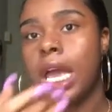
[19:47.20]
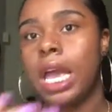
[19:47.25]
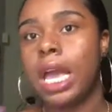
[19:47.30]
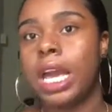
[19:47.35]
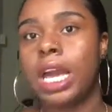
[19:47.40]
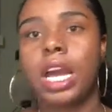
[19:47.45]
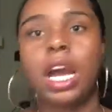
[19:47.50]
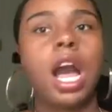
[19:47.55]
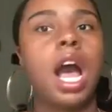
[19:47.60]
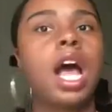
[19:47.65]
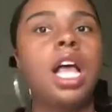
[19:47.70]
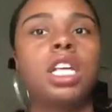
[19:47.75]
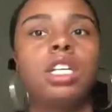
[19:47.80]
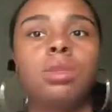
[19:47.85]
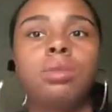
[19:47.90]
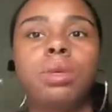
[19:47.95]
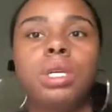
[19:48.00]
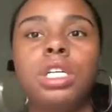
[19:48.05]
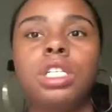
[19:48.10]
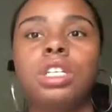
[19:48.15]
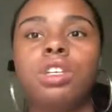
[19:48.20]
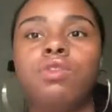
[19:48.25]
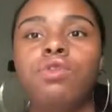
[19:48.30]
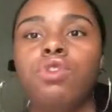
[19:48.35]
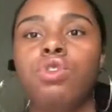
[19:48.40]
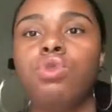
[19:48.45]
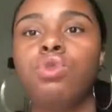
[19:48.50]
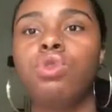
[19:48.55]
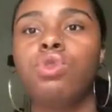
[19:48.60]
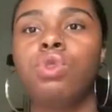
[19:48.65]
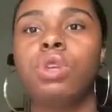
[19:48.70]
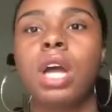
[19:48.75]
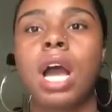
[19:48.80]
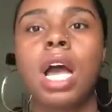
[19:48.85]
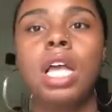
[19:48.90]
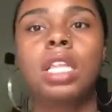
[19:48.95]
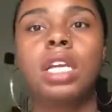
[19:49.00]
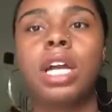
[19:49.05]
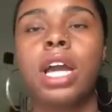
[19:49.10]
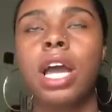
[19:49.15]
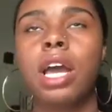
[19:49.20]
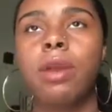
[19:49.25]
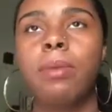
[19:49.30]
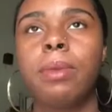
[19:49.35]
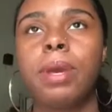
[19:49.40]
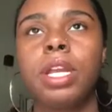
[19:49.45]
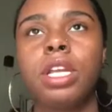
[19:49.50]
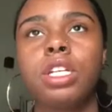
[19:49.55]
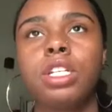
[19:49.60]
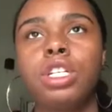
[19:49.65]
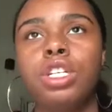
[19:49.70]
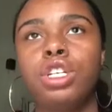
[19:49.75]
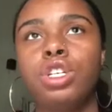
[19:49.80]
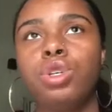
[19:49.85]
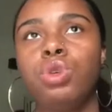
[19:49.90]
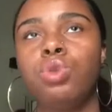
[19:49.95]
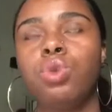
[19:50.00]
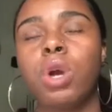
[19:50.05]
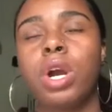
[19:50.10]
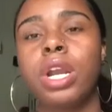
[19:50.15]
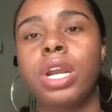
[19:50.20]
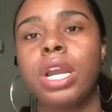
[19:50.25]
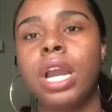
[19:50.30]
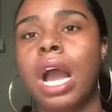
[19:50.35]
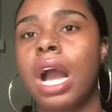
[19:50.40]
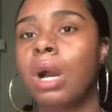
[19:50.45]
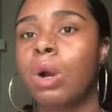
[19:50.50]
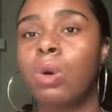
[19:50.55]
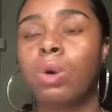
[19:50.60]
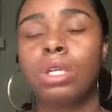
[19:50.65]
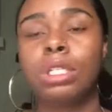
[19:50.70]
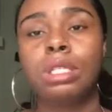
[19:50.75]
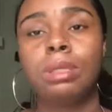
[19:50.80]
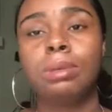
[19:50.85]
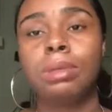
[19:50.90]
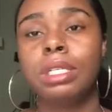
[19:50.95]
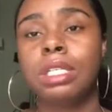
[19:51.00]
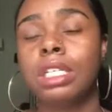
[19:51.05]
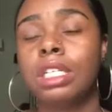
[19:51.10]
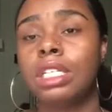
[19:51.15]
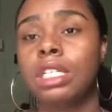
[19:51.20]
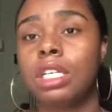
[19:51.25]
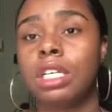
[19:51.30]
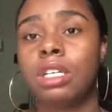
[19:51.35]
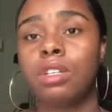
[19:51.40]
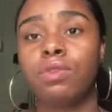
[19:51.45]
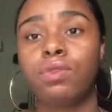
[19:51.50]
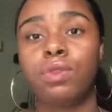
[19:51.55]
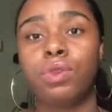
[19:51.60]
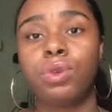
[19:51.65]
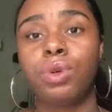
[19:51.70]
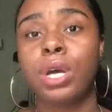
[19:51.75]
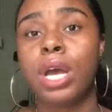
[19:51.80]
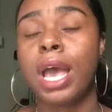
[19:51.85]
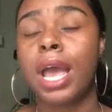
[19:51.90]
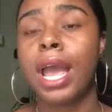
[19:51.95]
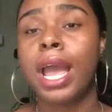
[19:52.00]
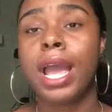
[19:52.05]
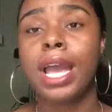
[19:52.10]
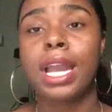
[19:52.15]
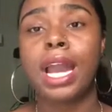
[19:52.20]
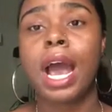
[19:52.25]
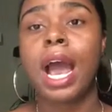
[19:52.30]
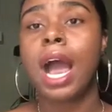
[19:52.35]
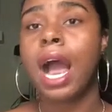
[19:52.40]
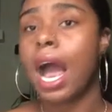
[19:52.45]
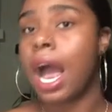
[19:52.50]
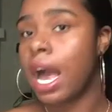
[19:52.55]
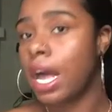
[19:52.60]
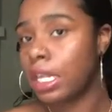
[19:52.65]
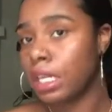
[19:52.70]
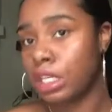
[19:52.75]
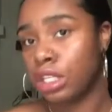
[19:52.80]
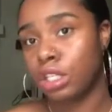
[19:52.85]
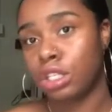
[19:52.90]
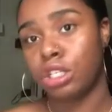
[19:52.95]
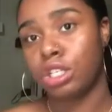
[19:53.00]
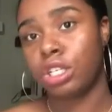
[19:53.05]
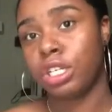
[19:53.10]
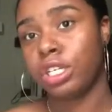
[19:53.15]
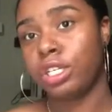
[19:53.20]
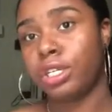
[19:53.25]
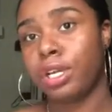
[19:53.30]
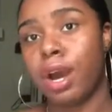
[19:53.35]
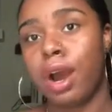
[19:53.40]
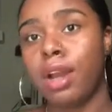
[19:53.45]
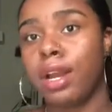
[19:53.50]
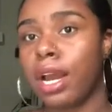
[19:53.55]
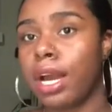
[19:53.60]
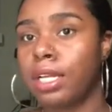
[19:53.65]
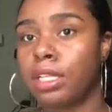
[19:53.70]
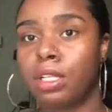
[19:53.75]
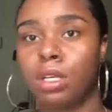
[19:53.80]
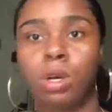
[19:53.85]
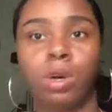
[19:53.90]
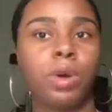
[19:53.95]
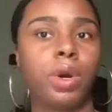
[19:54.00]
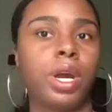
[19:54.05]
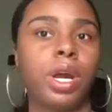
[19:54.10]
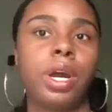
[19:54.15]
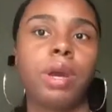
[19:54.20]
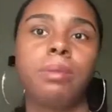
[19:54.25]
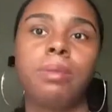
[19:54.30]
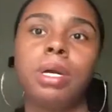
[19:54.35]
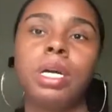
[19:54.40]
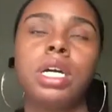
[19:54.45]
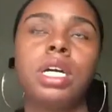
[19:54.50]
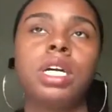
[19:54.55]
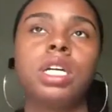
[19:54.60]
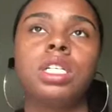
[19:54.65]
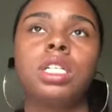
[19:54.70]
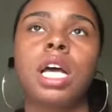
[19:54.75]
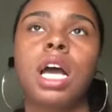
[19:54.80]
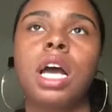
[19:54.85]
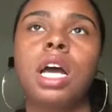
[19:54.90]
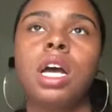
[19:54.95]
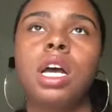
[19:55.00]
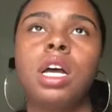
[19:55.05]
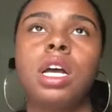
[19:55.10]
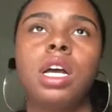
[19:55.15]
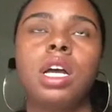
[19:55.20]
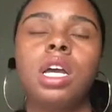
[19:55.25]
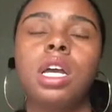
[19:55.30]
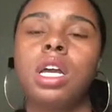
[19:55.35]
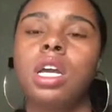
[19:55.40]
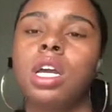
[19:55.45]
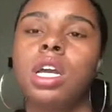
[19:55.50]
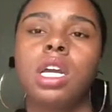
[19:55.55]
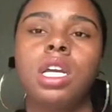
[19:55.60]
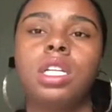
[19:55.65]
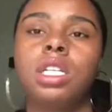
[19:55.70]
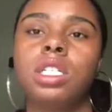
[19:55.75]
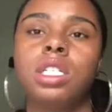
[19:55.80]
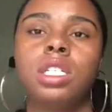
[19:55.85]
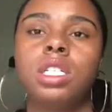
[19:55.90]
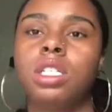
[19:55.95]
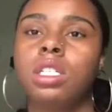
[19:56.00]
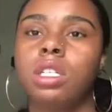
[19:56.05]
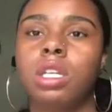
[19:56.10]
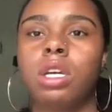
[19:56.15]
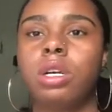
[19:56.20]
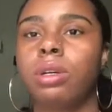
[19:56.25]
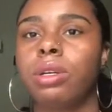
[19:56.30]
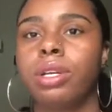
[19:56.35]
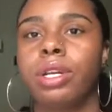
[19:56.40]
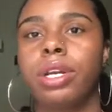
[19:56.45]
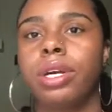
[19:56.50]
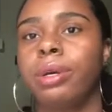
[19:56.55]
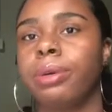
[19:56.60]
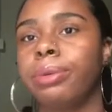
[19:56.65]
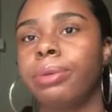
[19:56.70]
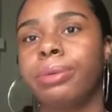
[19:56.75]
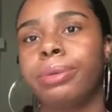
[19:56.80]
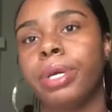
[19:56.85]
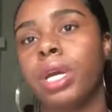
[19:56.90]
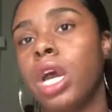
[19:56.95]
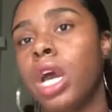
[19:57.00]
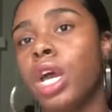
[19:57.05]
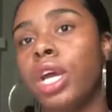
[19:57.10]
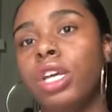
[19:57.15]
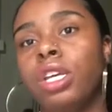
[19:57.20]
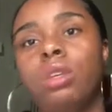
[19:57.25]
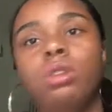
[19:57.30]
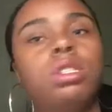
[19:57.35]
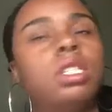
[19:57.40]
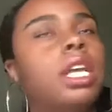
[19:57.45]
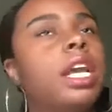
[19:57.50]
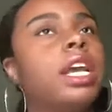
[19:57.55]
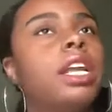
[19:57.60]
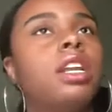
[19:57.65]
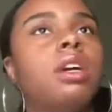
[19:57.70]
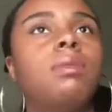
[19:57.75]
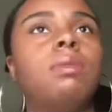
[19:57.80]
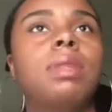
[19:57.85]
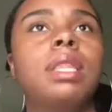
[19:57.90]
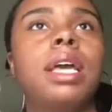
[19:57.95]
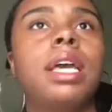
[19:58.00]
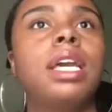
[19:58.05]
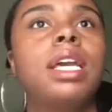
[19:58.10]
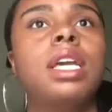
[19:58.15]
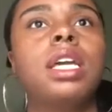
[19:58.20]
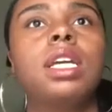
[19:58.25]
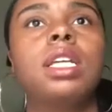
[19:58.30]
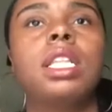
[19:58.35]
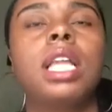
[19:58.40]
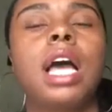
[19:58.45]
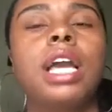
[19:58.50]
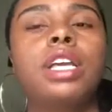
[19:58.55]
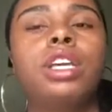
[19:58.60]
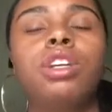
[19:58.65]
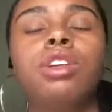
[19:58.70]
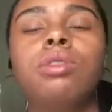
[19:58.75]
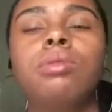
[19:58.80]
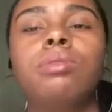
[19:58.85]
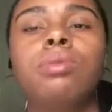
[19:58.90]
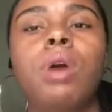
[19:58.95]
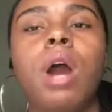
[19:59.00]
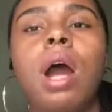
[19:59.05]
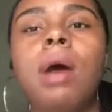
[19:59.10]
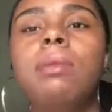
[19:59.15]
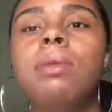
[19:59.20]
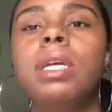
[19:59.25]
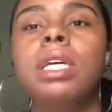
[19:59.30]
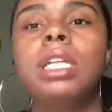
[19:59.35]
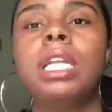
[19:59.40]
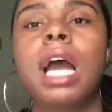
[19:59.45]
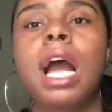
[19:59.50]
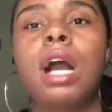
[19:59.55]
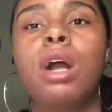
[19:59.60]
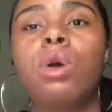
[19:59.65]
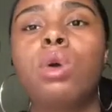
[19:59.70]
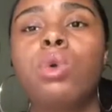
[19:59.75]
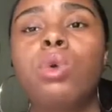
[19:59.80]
in college, because if you do not learn how to manage it, you are not going to be successful. And I highly suggest y'all not to cram, because no. You staying up late, like, you're probably not